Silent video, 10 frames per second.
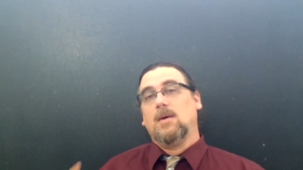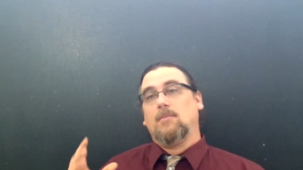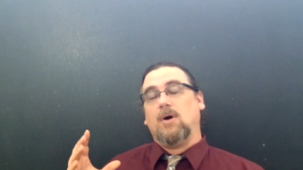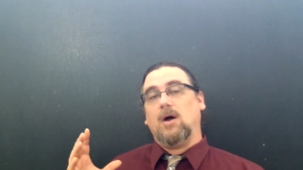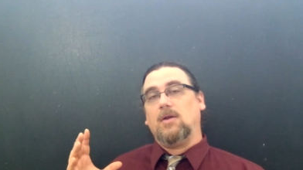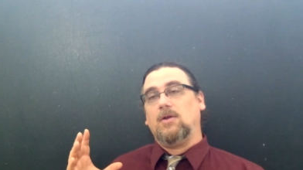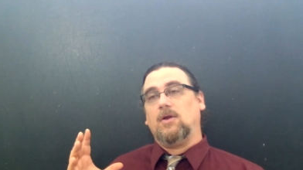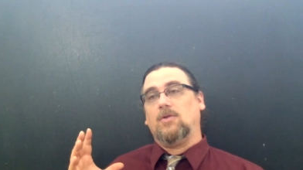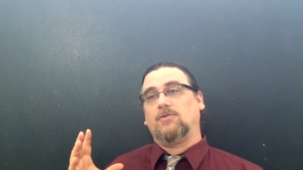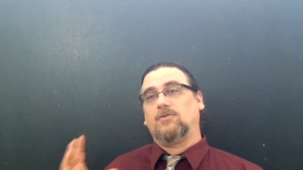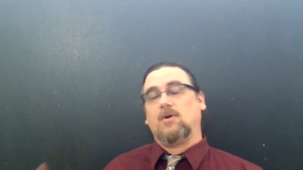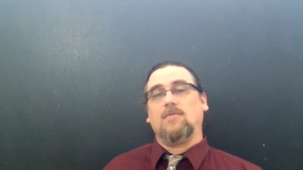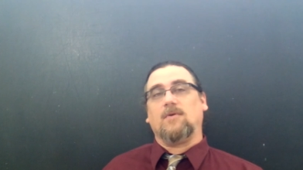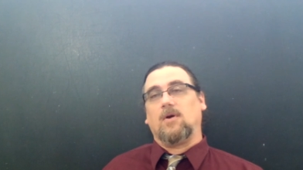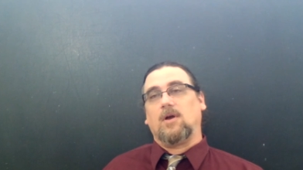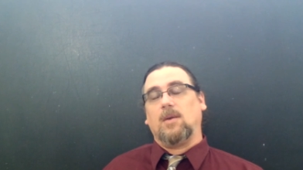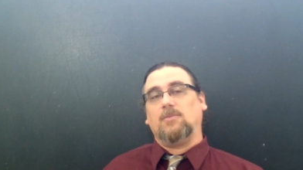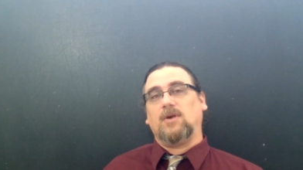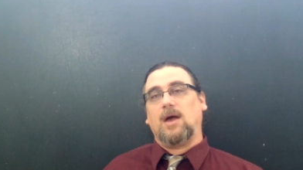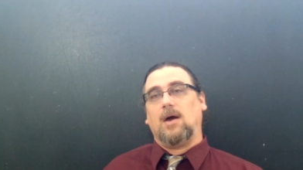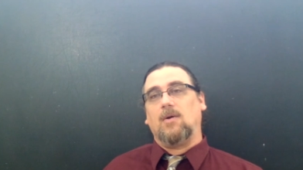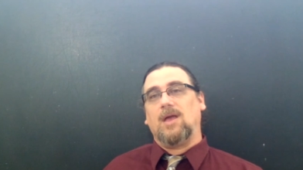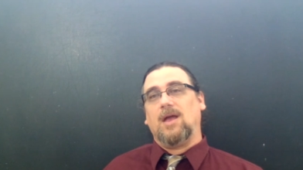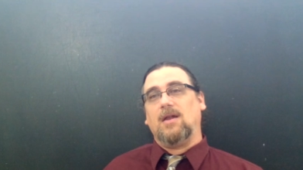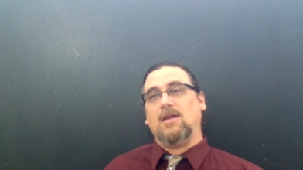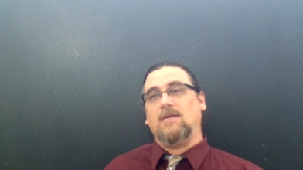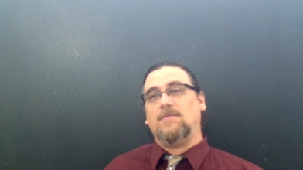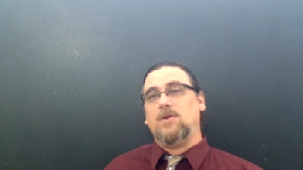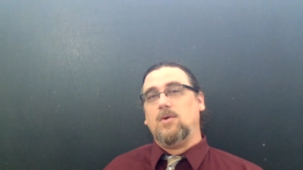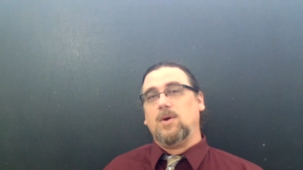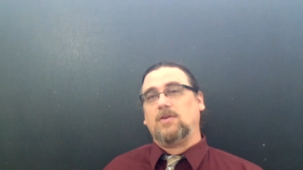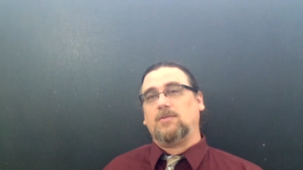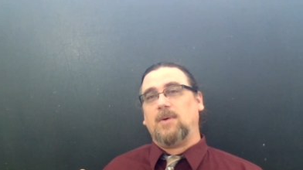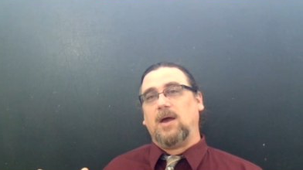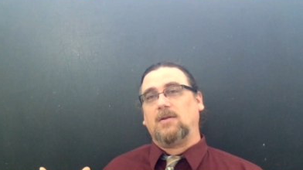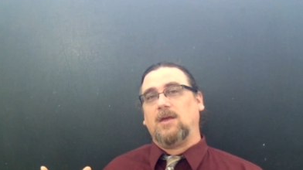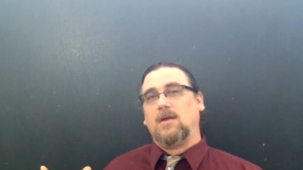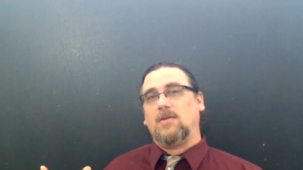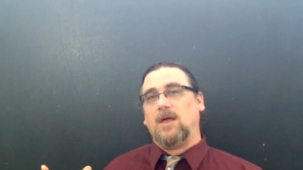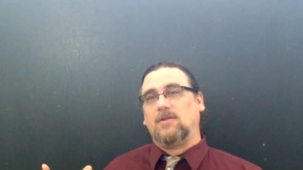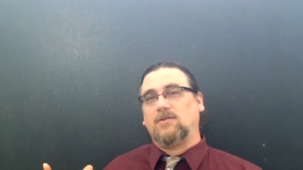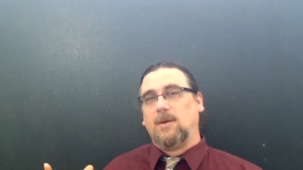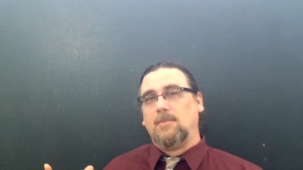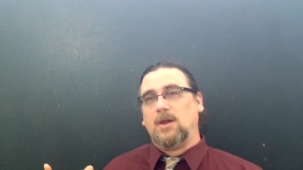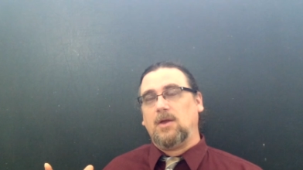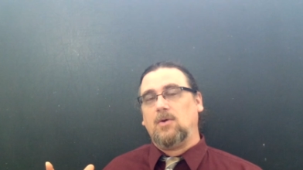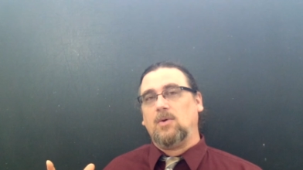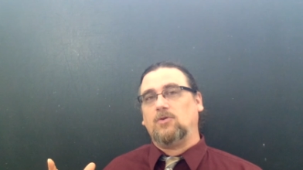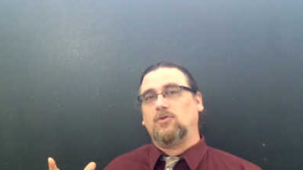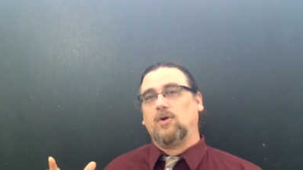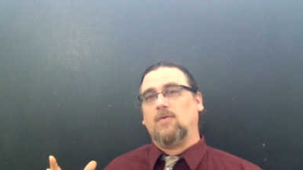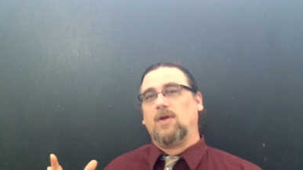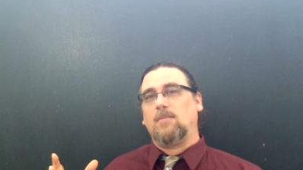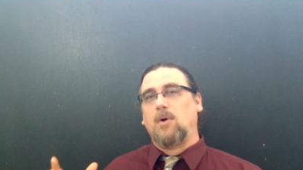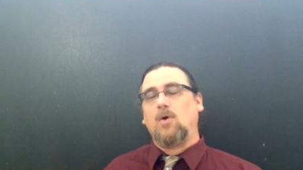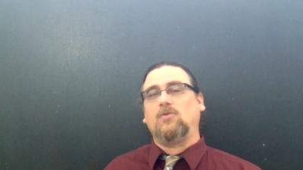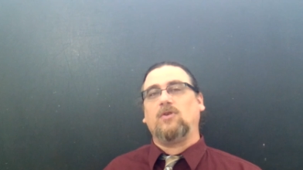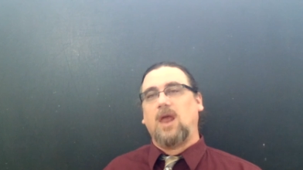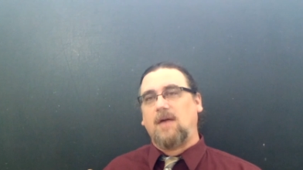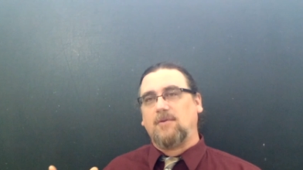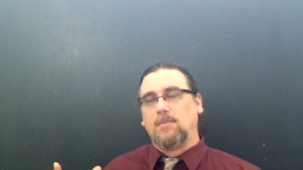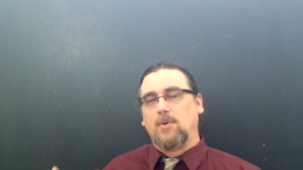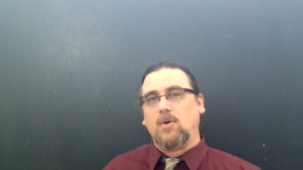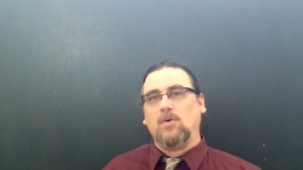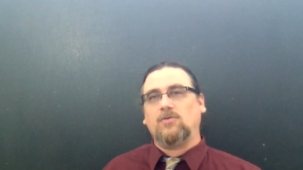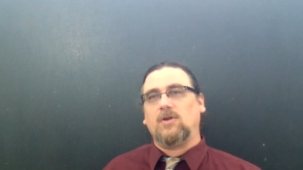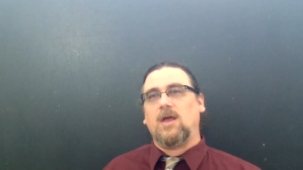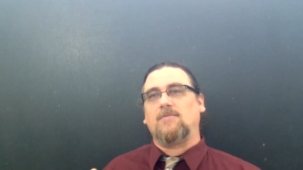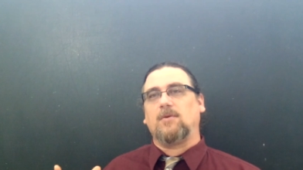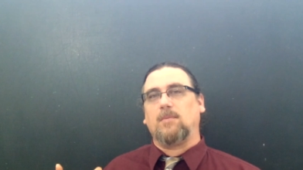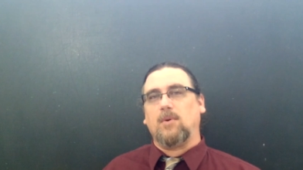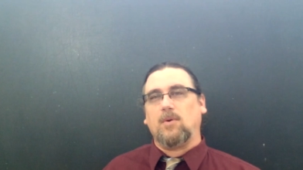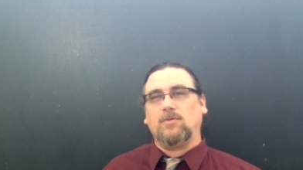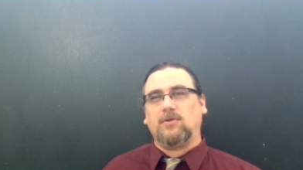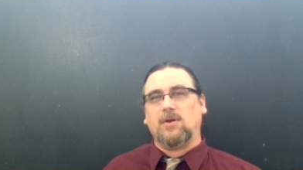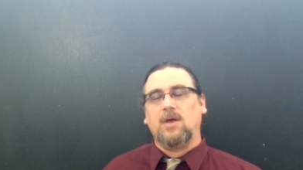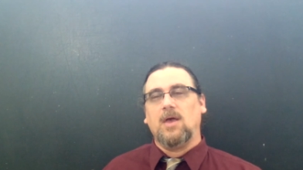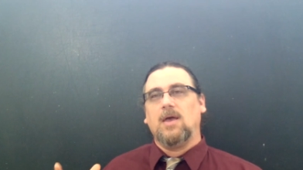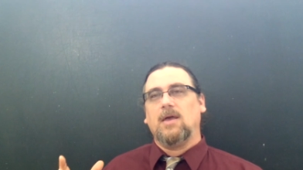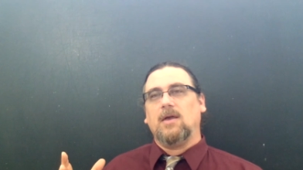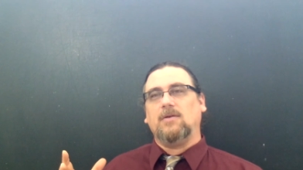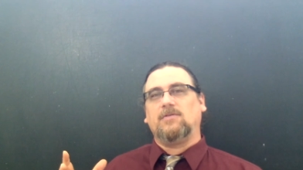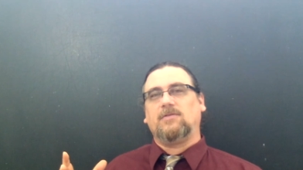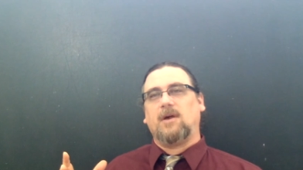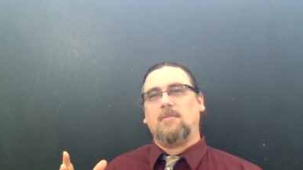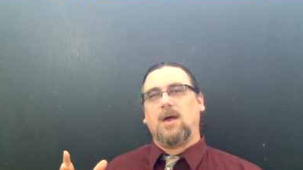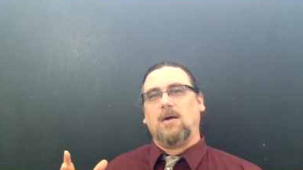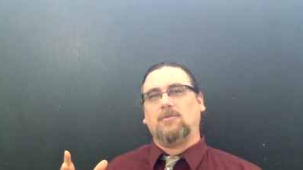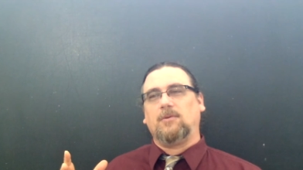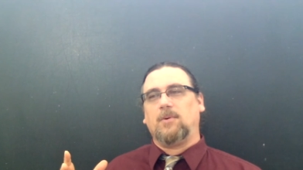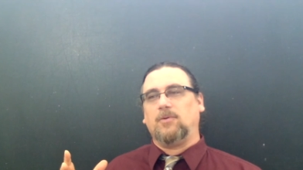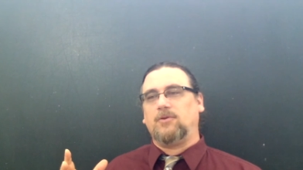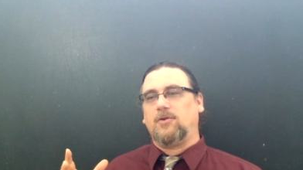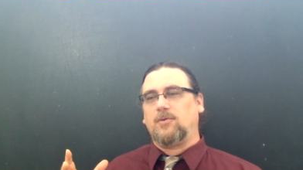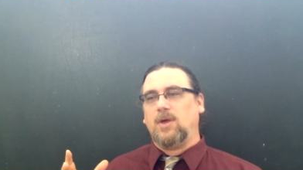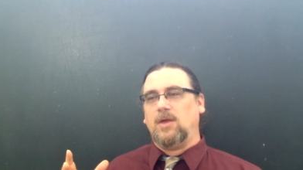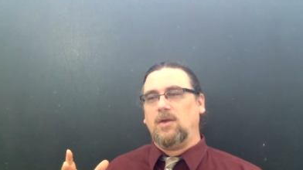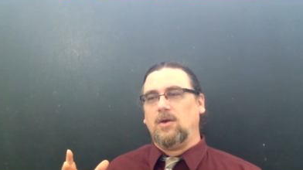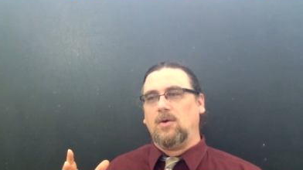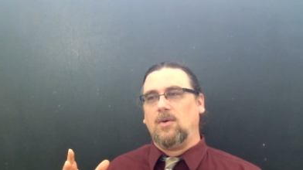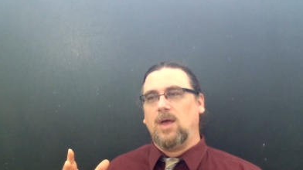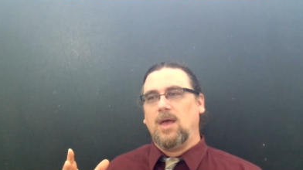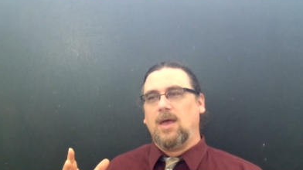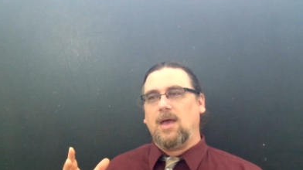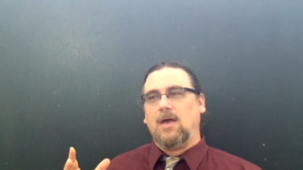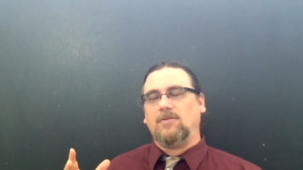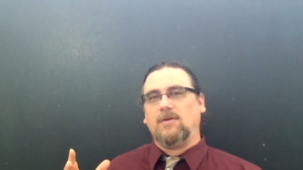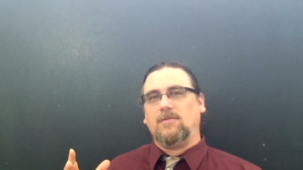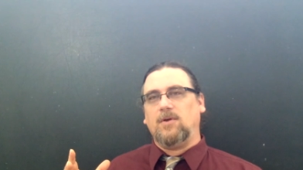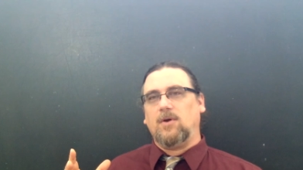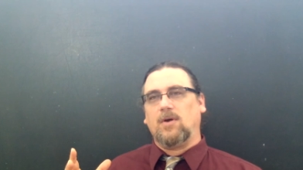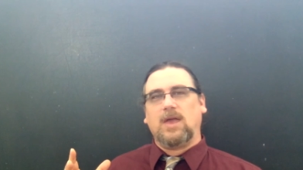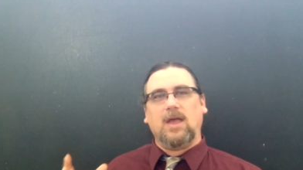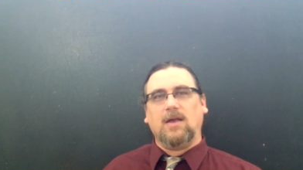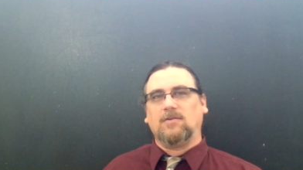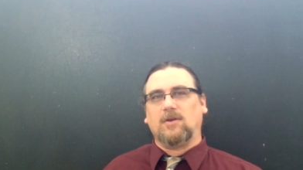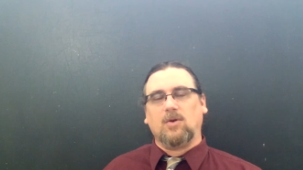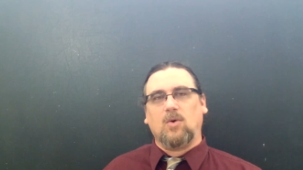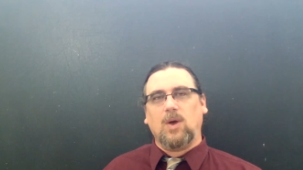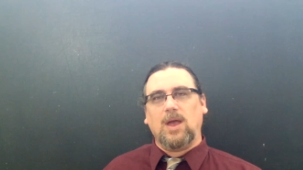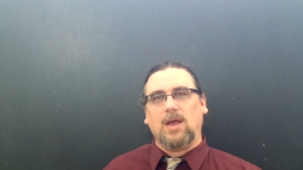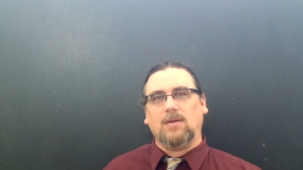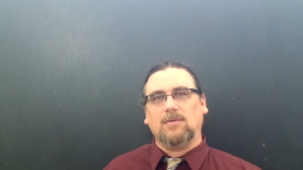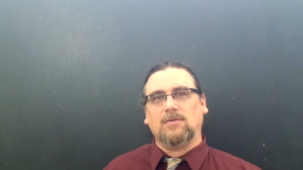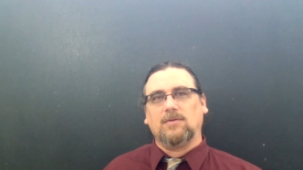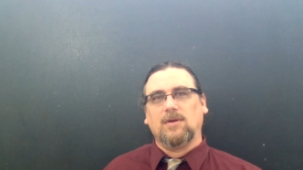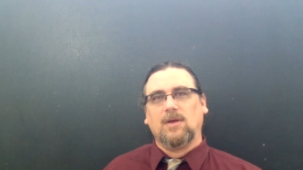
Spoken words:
But, the server comes out, and if you expect that somebody who is serving person after person after person is somehow supposed to treat you as if you're kings and queens,